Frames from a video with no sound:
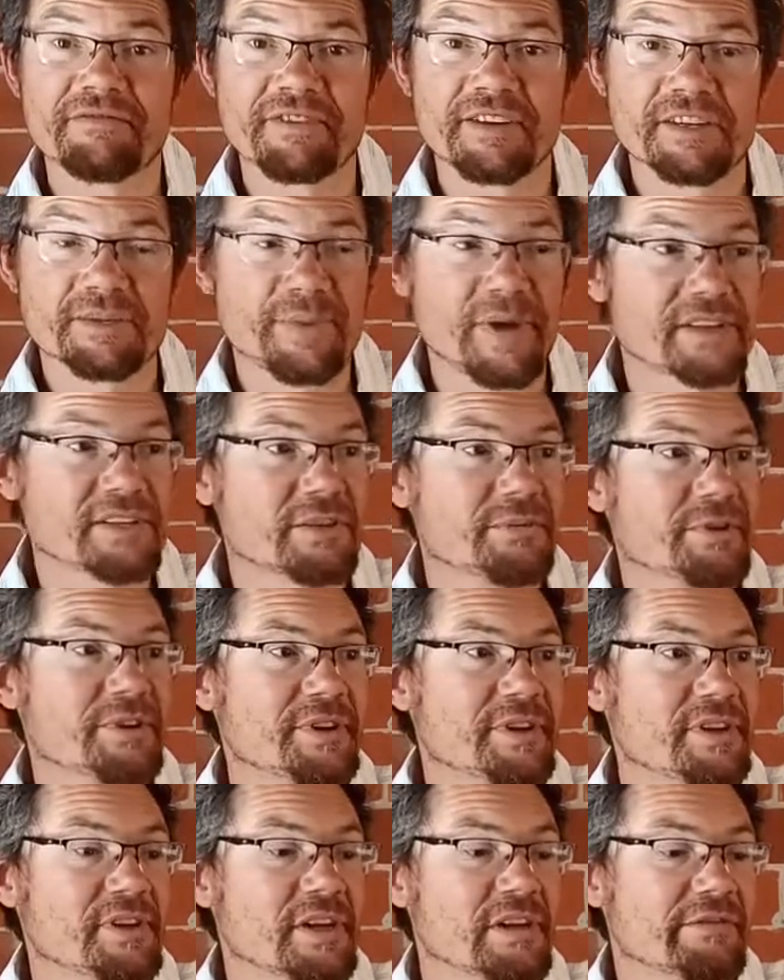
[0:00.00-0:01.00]
a
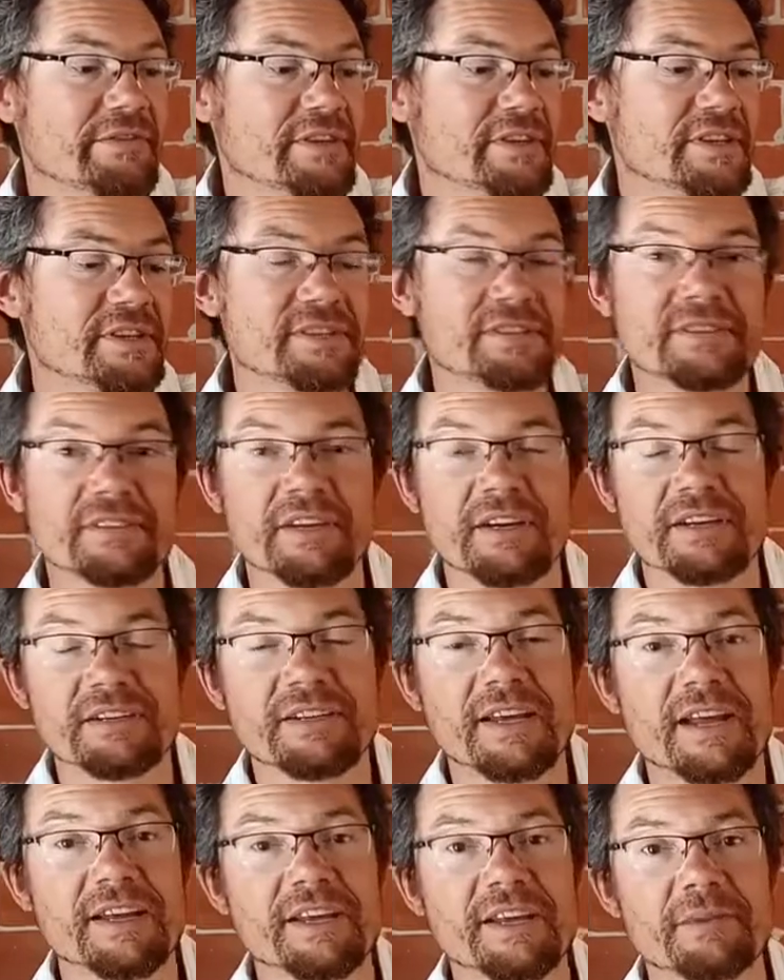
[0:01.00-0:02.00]
specimen of
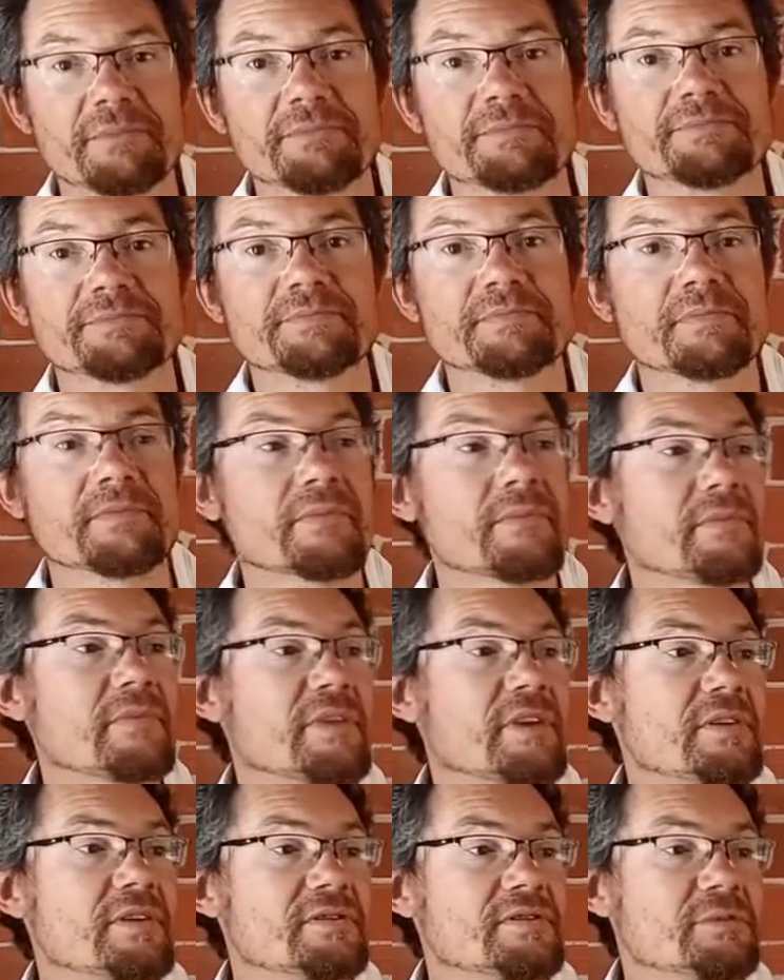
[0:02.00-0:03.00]
Adenium
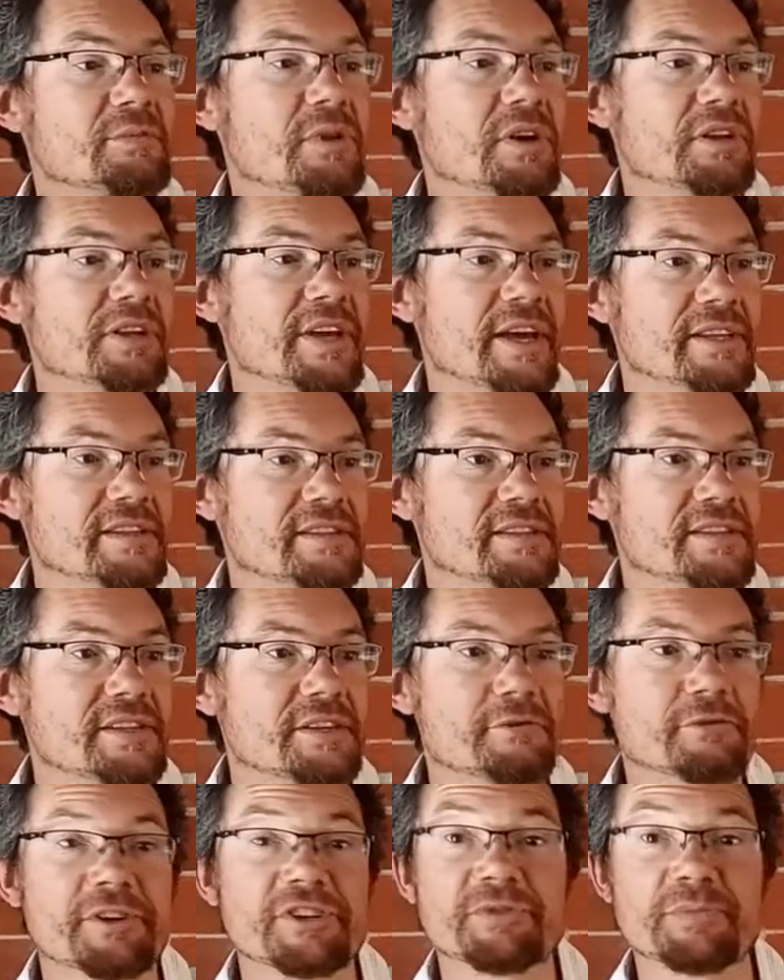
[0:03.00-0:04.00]
Somalian
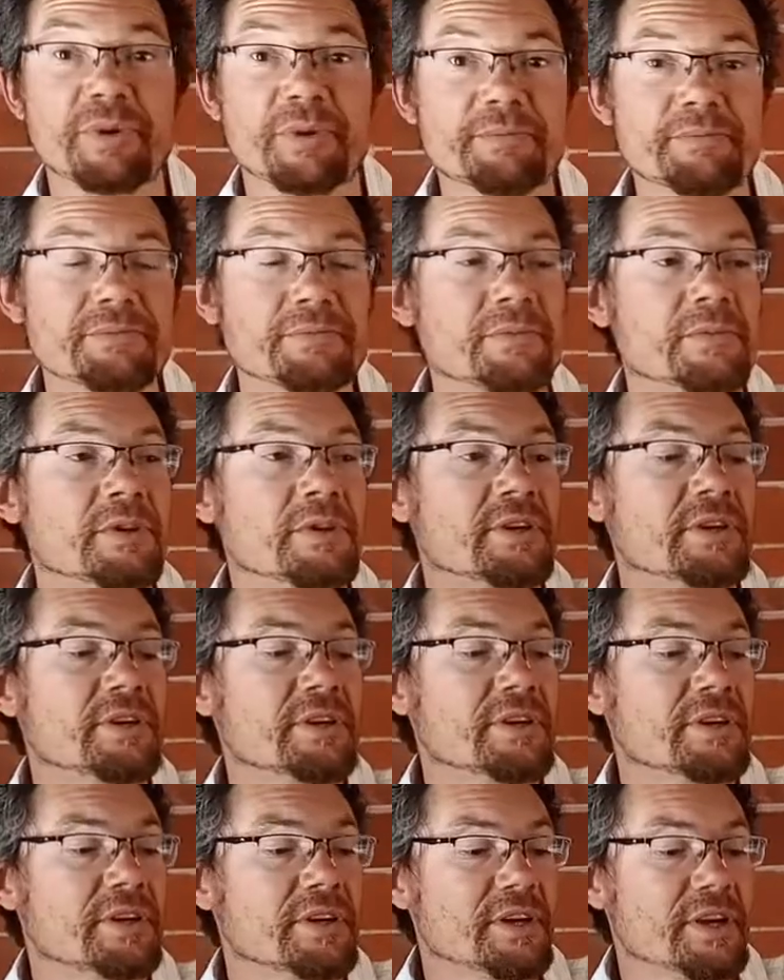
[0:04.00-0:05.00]
Seecrispum.
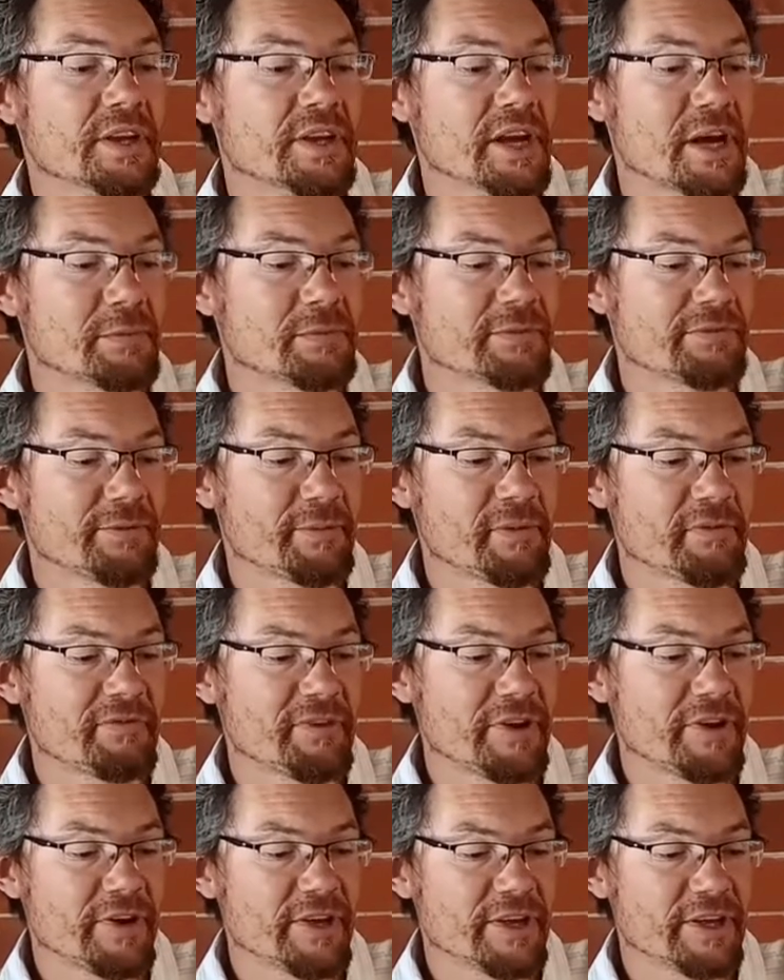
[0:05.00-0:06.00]
It comes from a
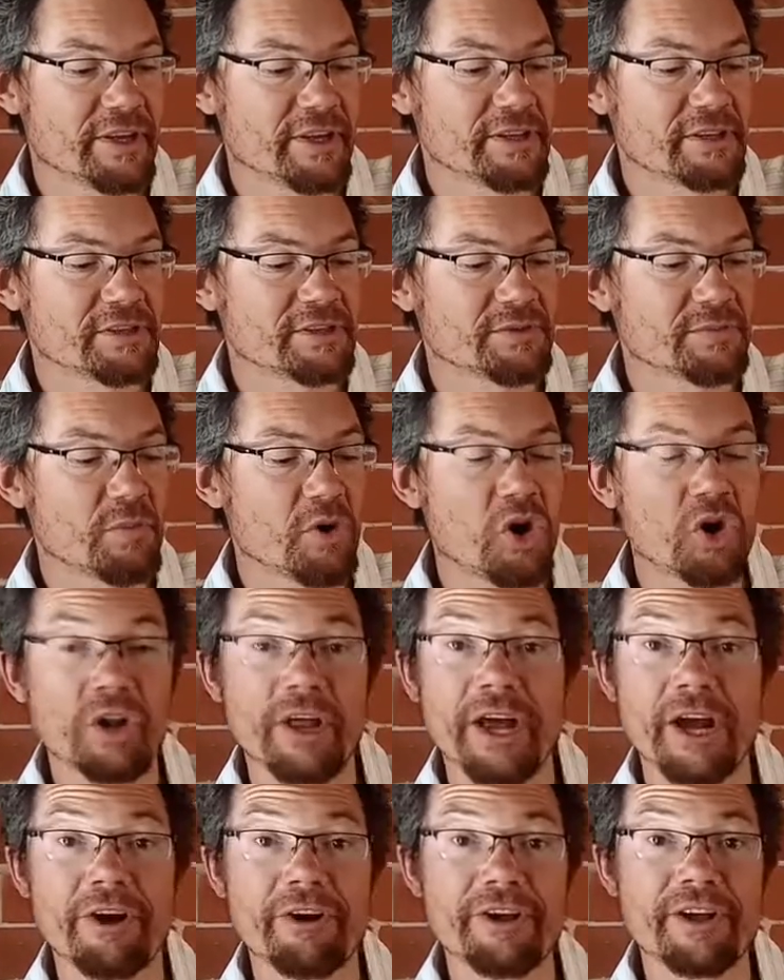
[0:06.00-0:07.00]
very small
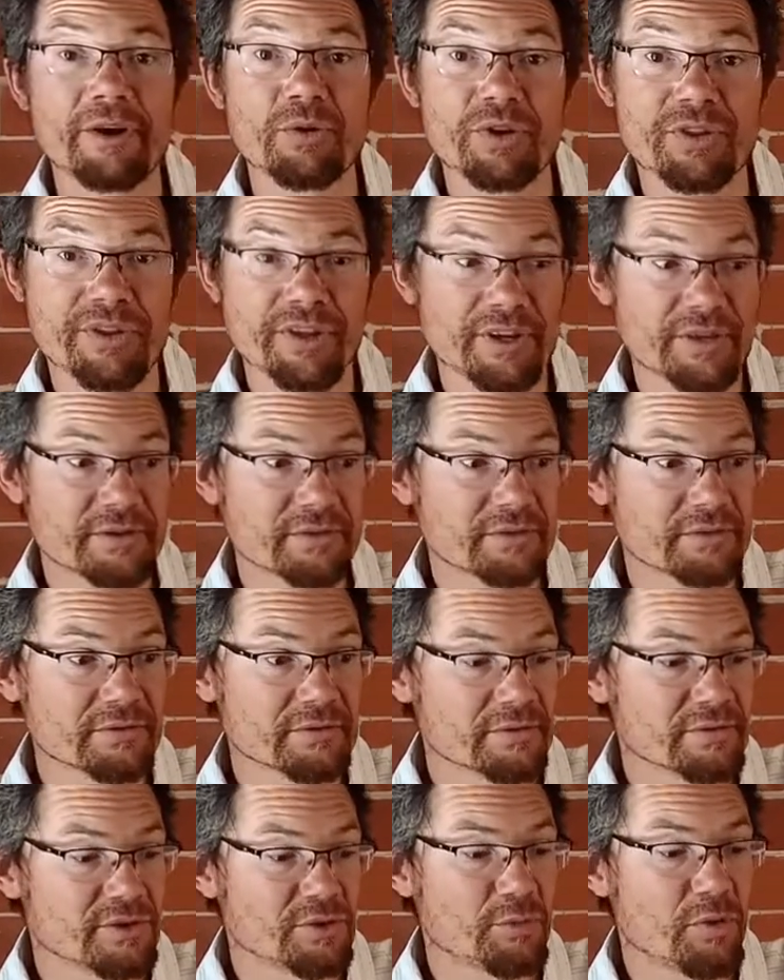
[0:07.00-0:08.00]
area
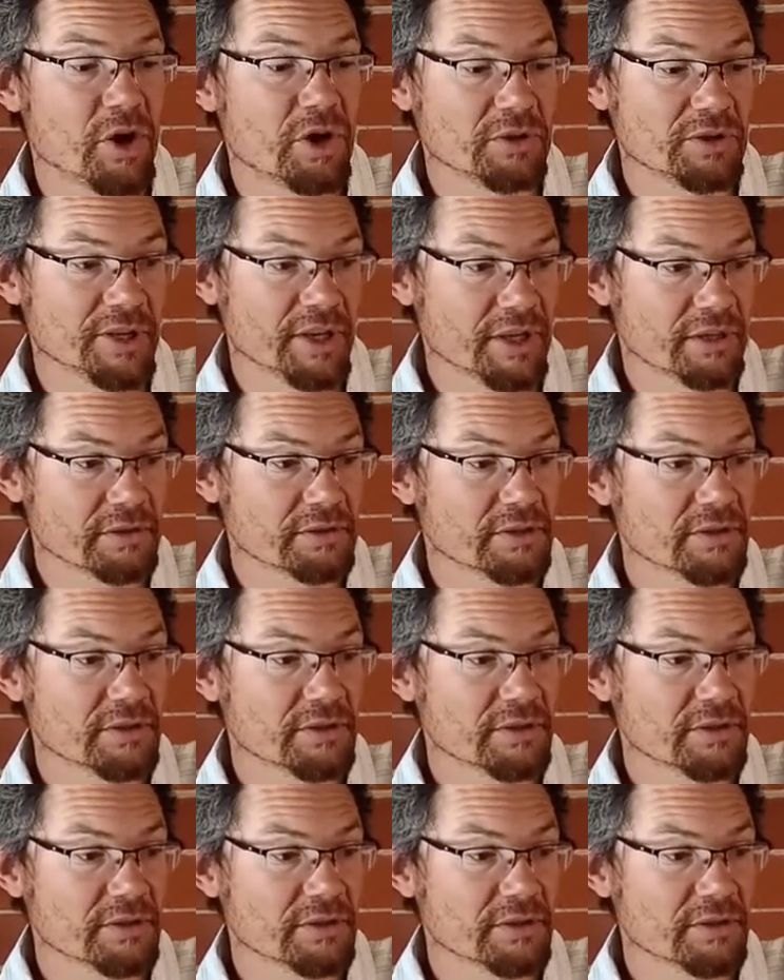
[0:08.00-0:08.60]
within Somalia.